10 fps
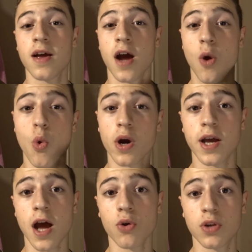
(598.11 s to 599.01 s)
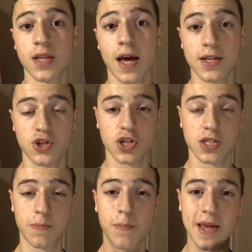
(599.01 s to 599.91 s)
a workout that is
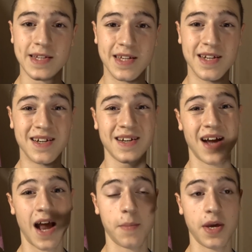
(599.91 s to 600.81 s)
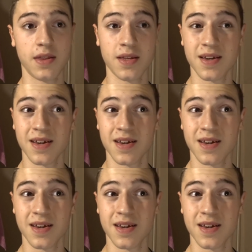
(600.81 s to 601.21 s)
just basic, I mean